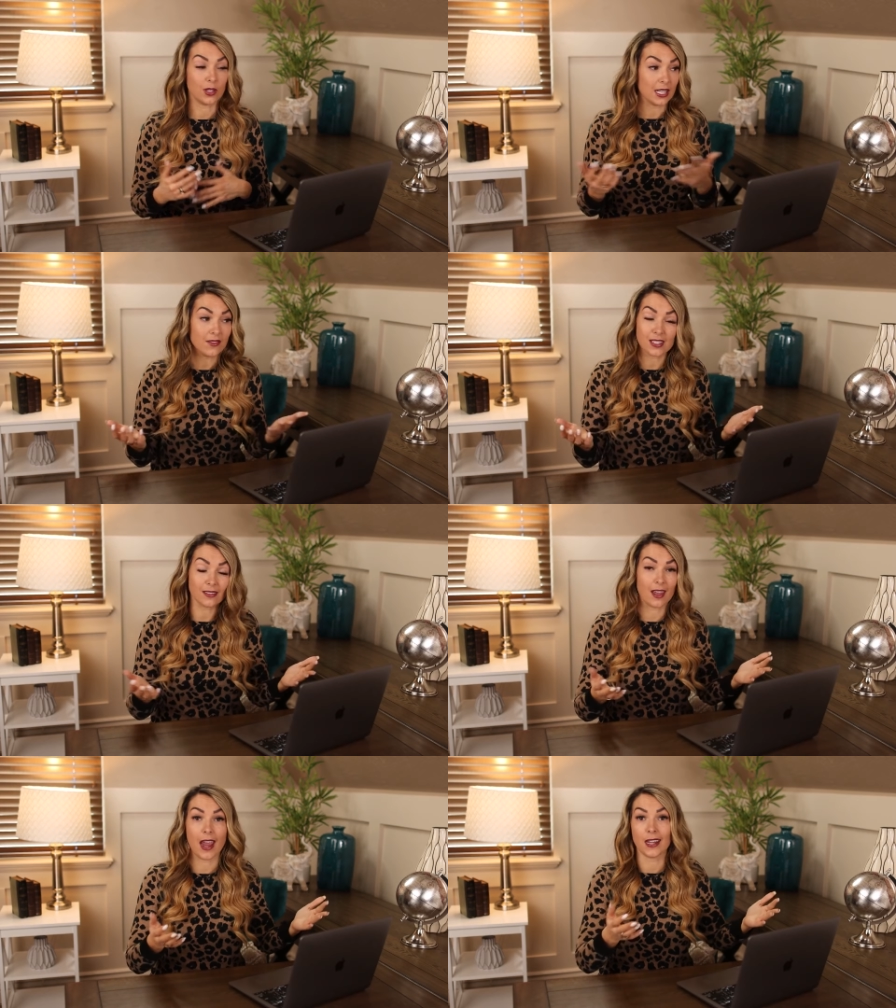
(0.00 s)
You can even
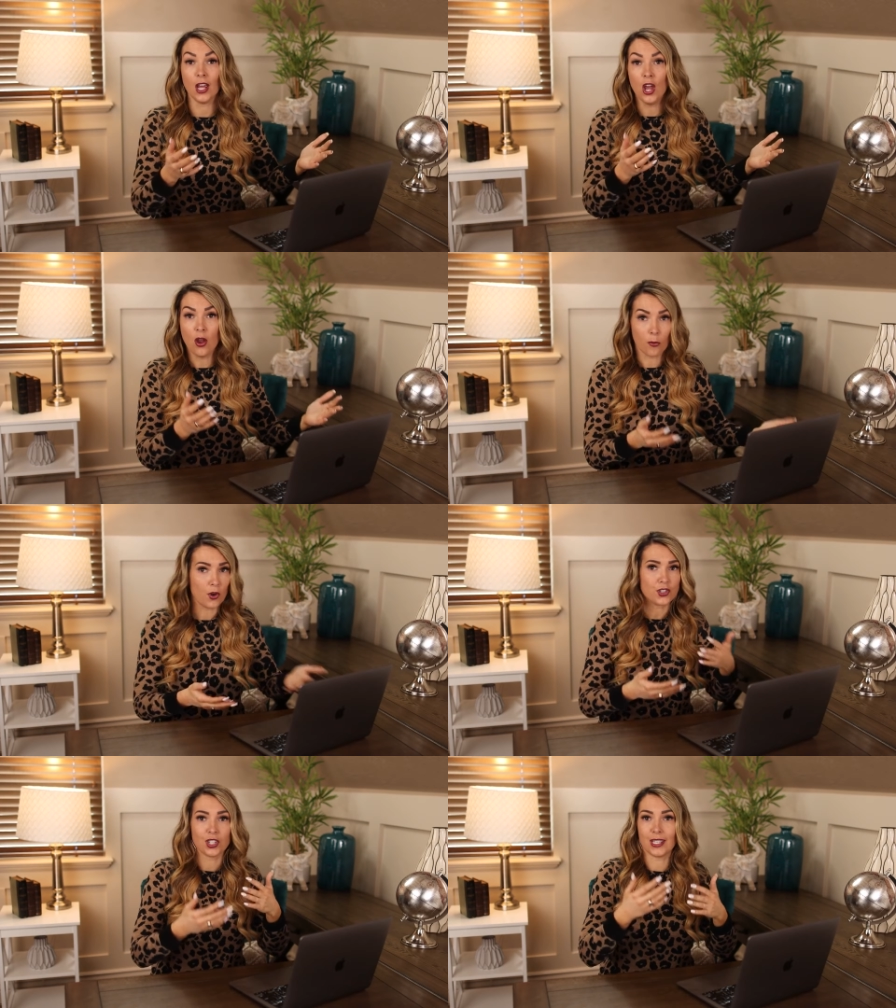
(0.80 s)
design
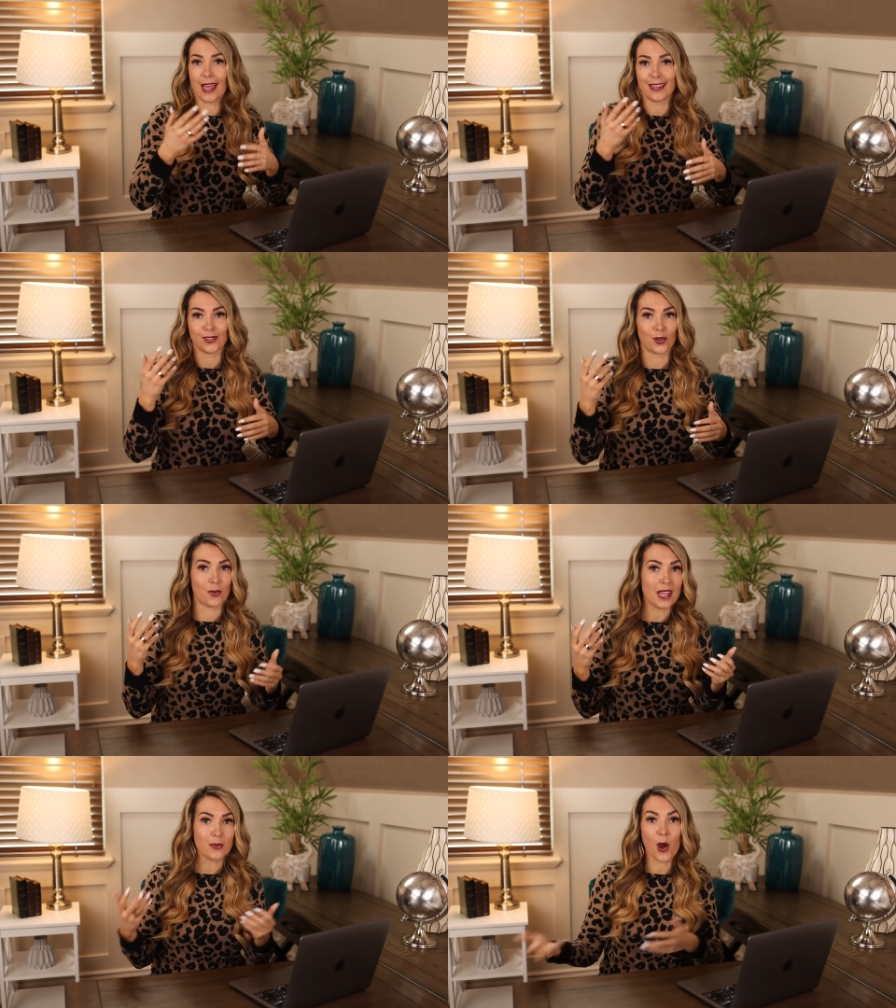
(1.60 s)
merchandise or
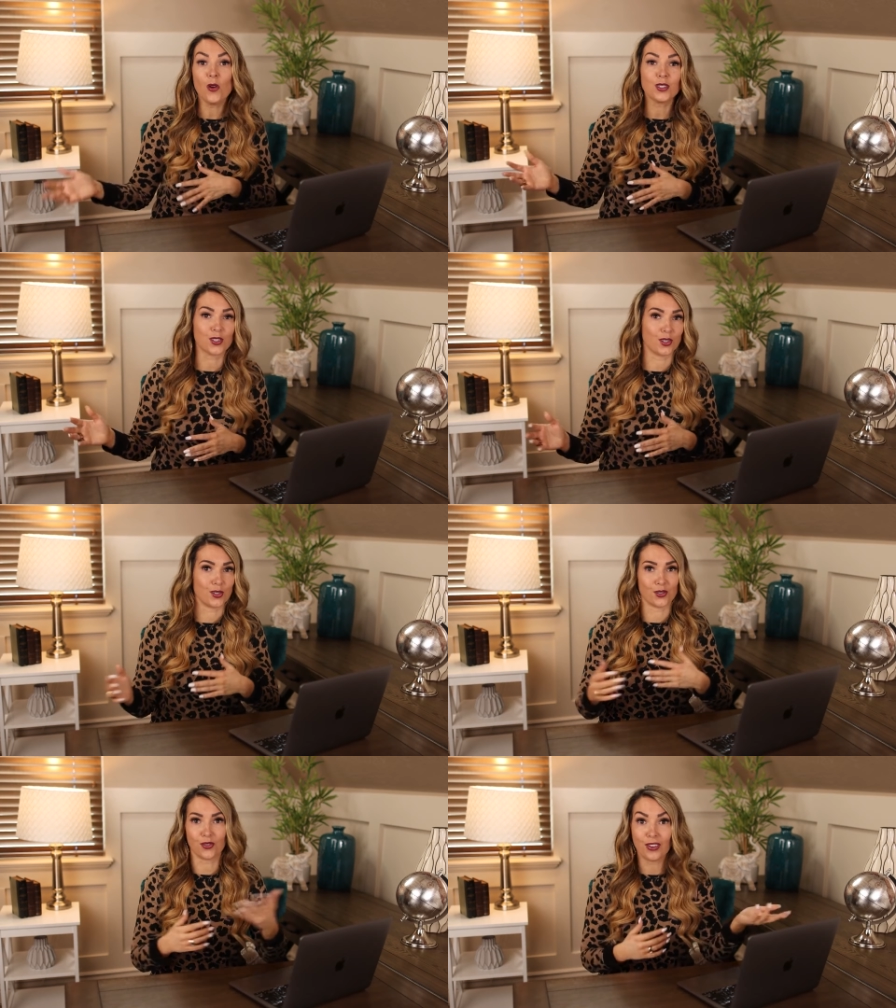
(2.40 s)
make
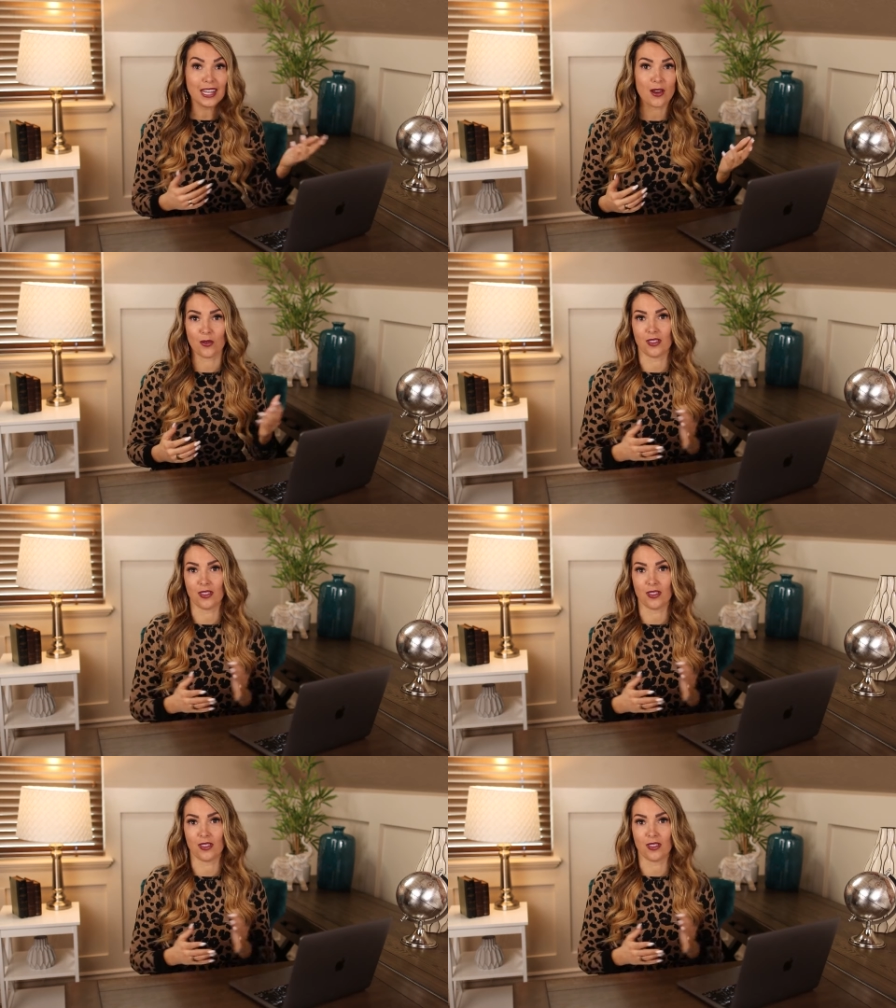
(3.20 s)
posters or video